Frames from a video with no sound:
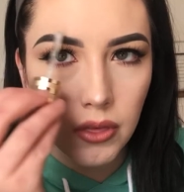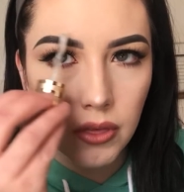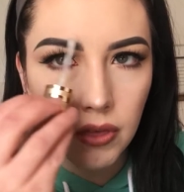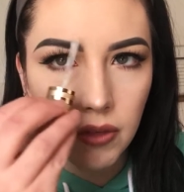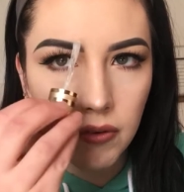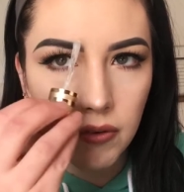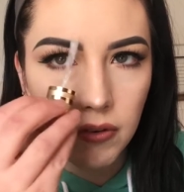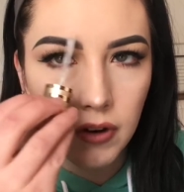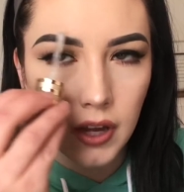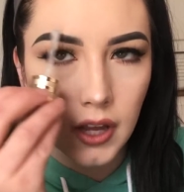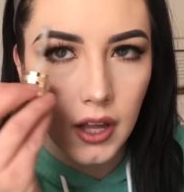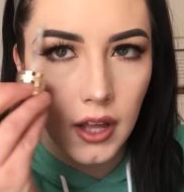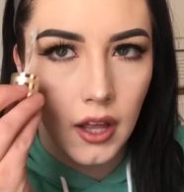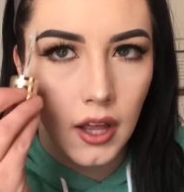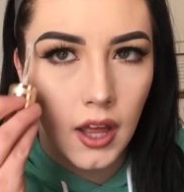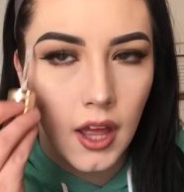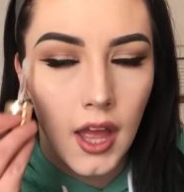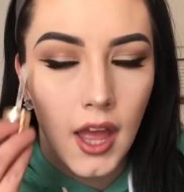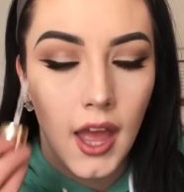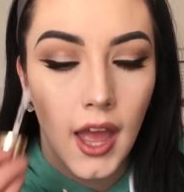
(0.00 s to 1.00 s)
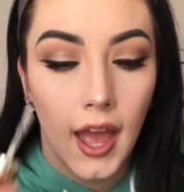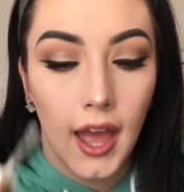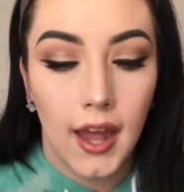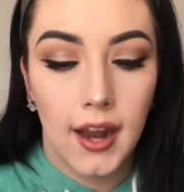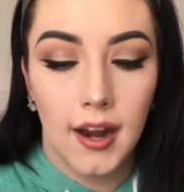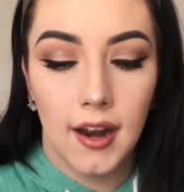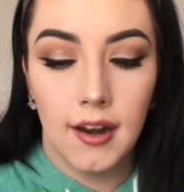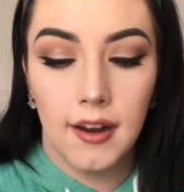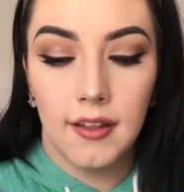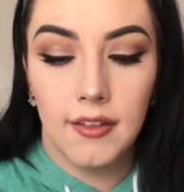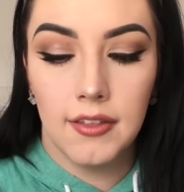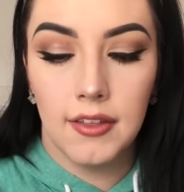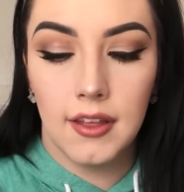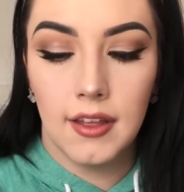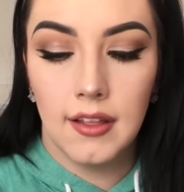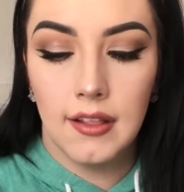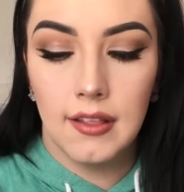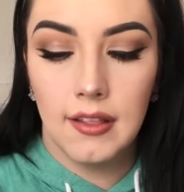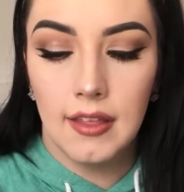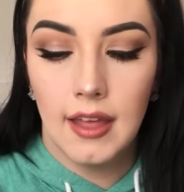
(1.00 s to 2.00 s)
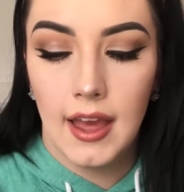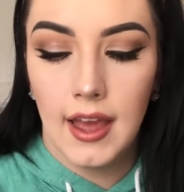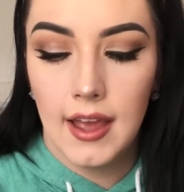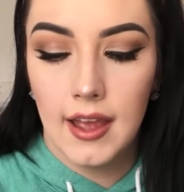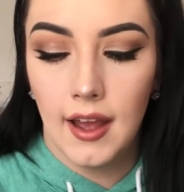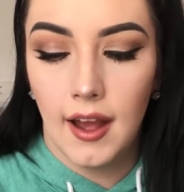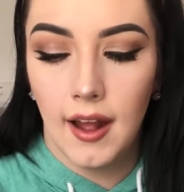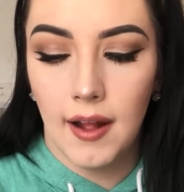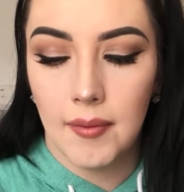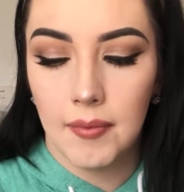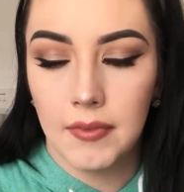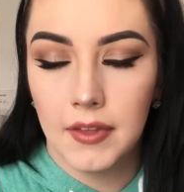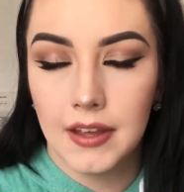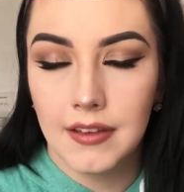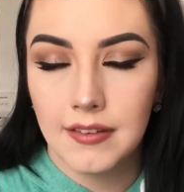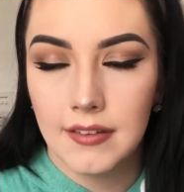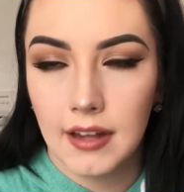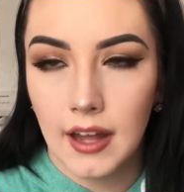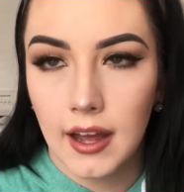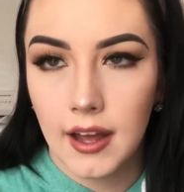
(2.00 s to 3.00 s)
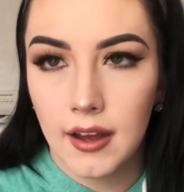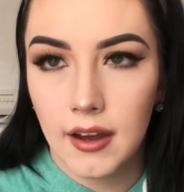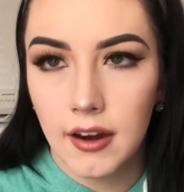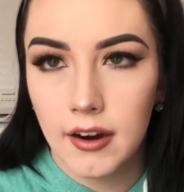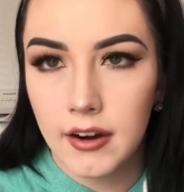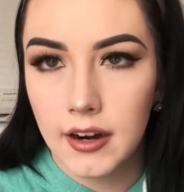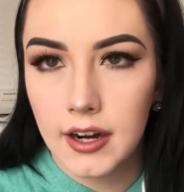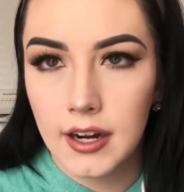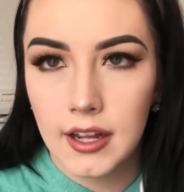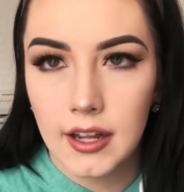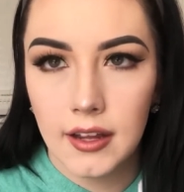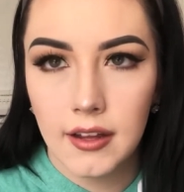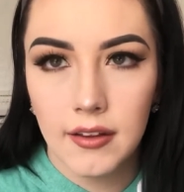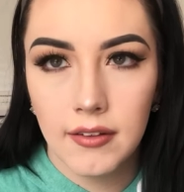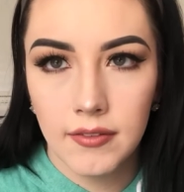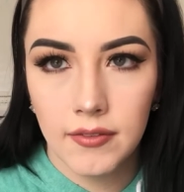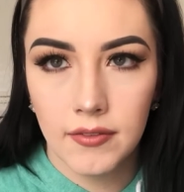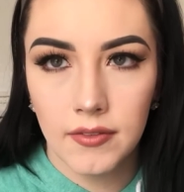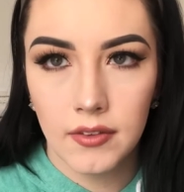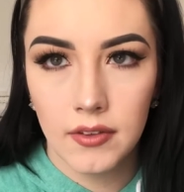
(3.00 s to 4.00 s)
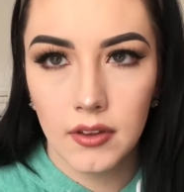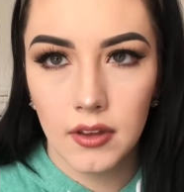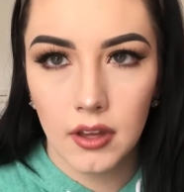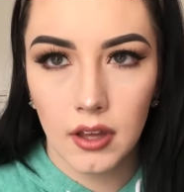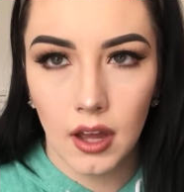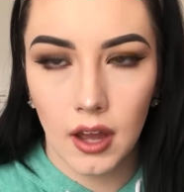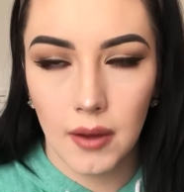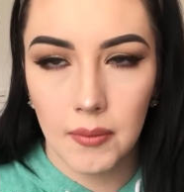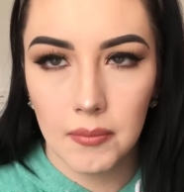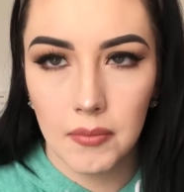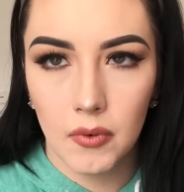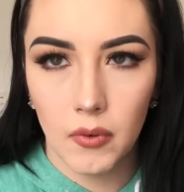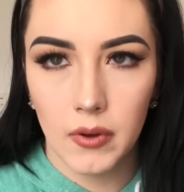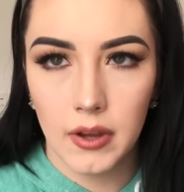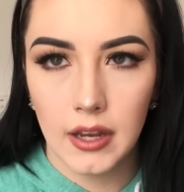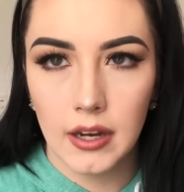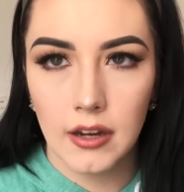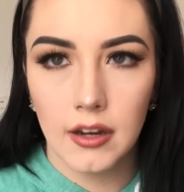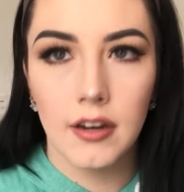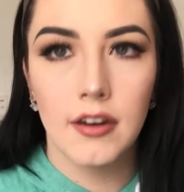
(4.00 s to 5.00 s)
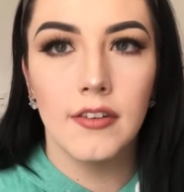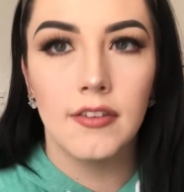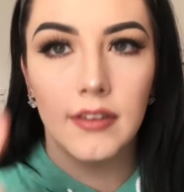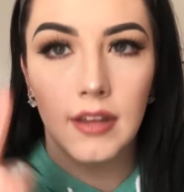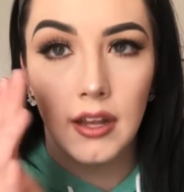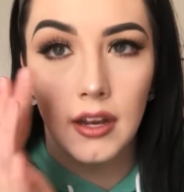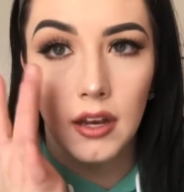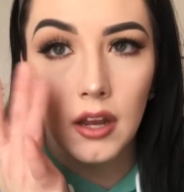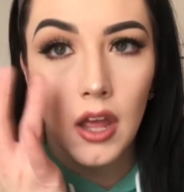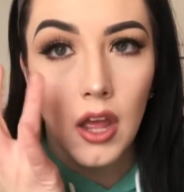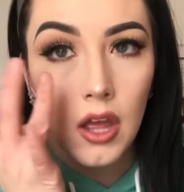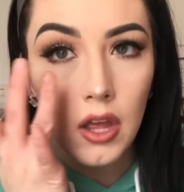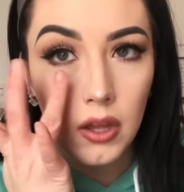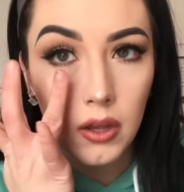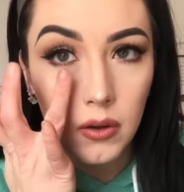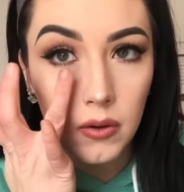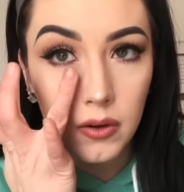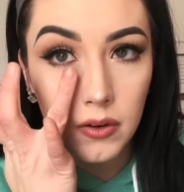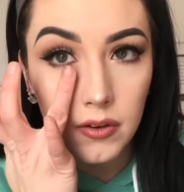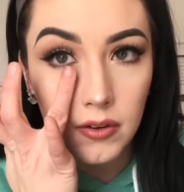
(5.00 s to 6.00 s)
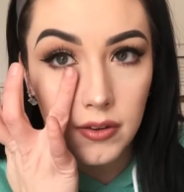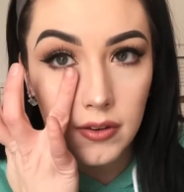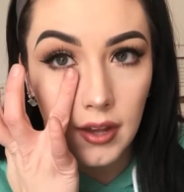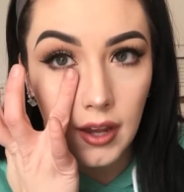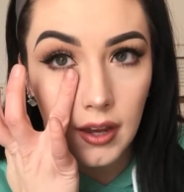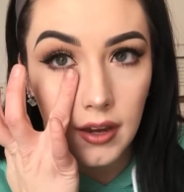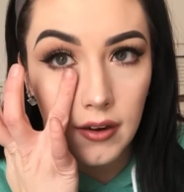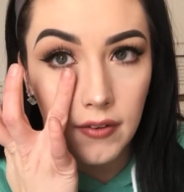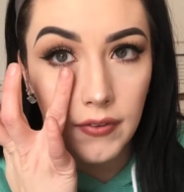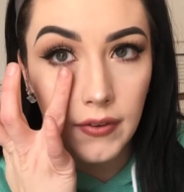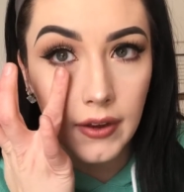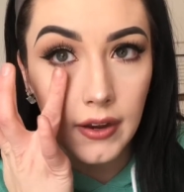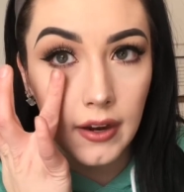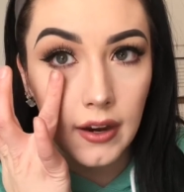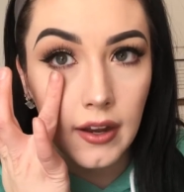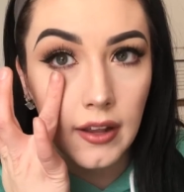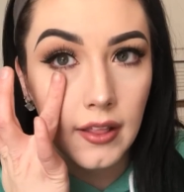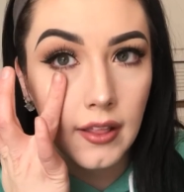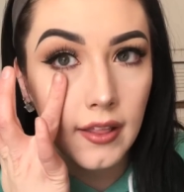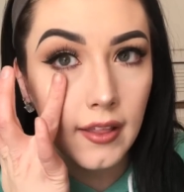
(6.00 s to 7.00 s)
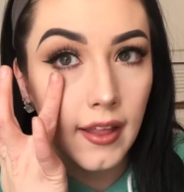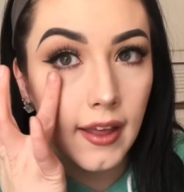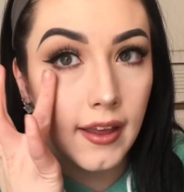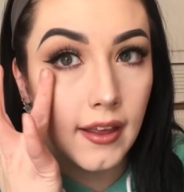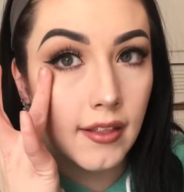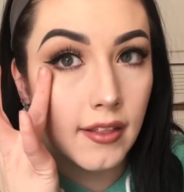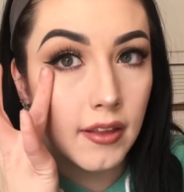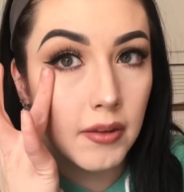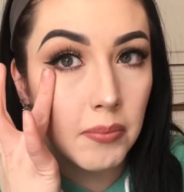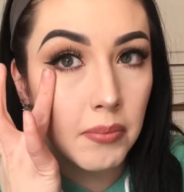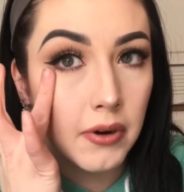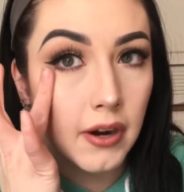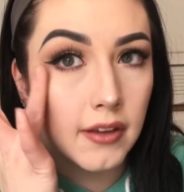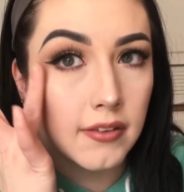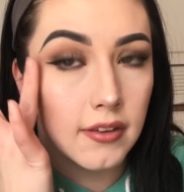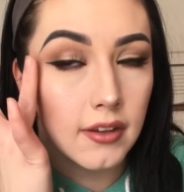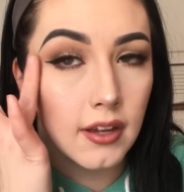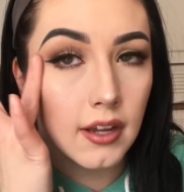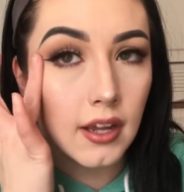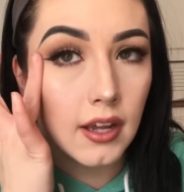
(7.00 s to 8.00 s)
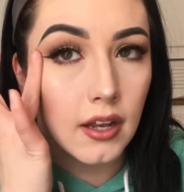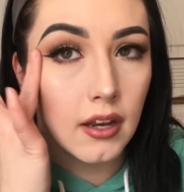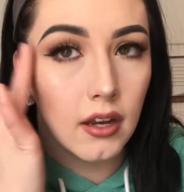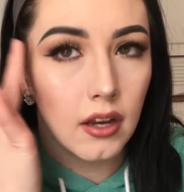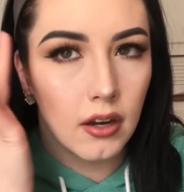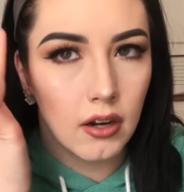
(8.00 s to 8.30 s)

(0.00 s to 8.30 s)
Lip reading: 3. And anything that is not already going into your skin, you can just take your finger and lightly press it in.